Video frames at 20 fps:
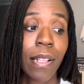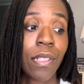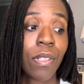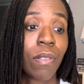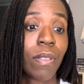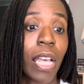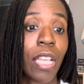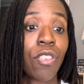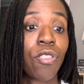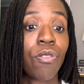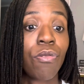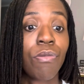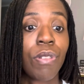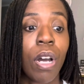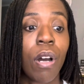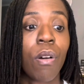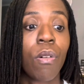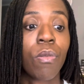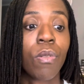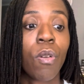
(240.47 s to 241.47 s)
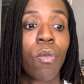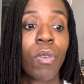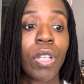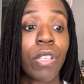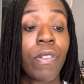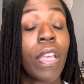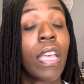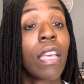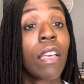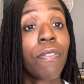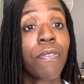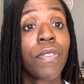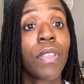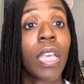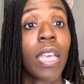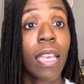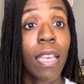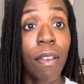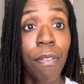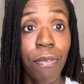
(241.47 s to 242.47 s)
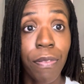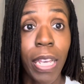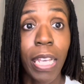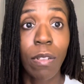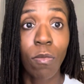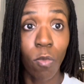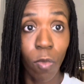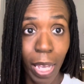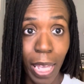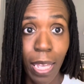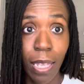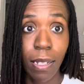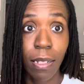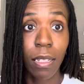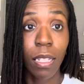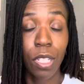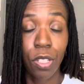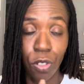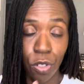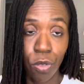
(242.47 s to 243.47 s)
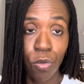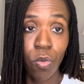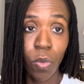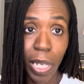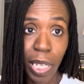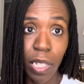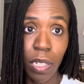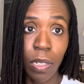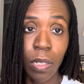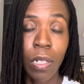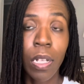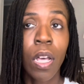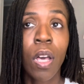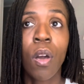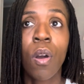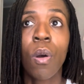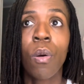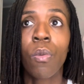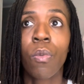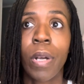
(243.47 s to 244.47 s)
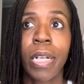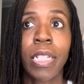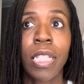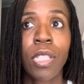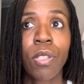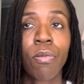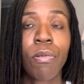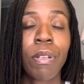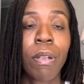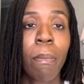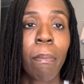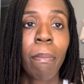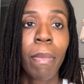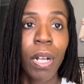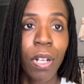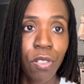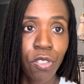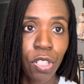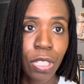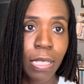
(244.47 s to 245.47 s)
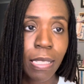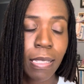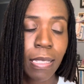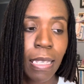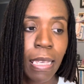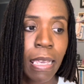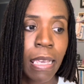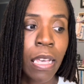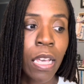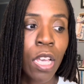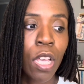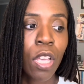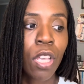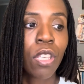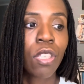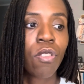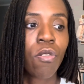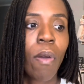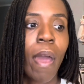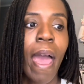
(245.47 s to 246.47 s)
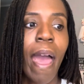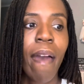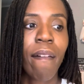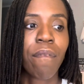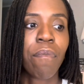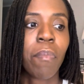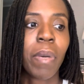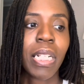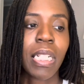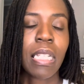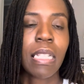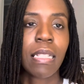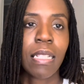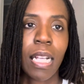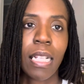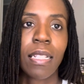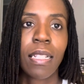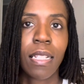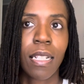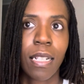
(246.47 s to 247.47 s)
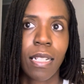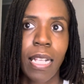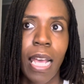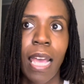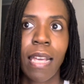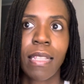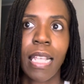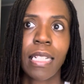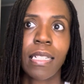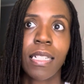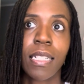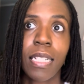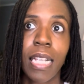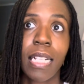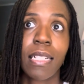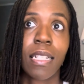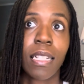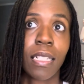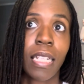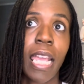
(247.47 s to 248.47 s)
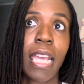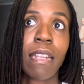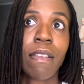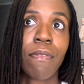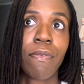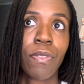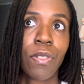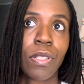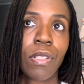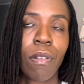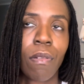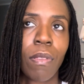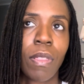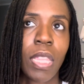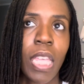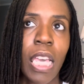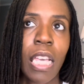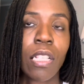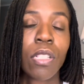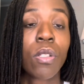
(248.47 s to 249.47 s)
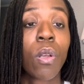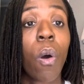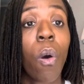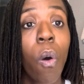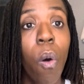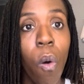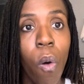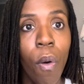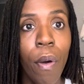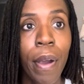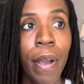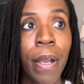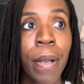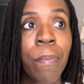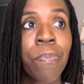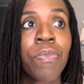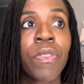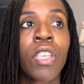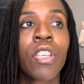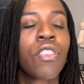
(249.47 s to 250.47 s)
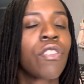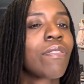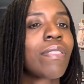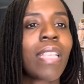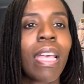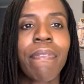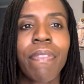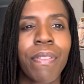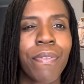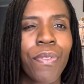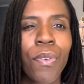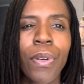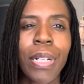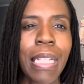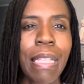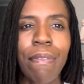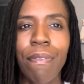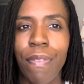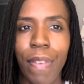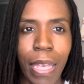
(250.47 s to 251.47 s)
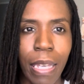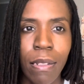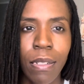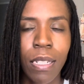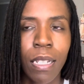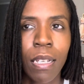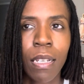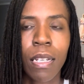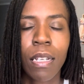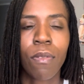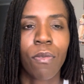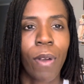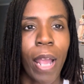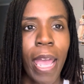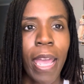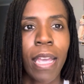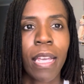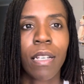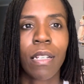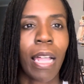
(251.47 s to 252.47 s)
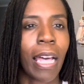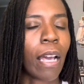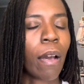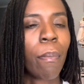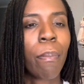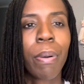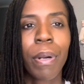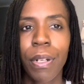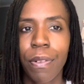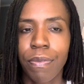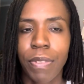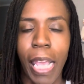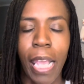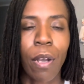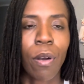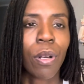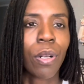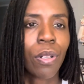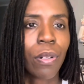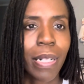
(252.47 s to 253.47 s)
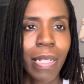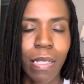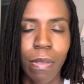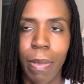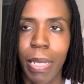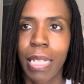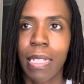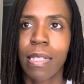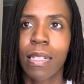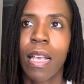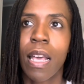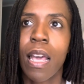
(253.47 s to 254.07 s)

so that you don't, if and when, because you will run into an emergency, you have money set to the side that's designated for certain things. Or you're saving for an event, right? Like a birthday or Christmas,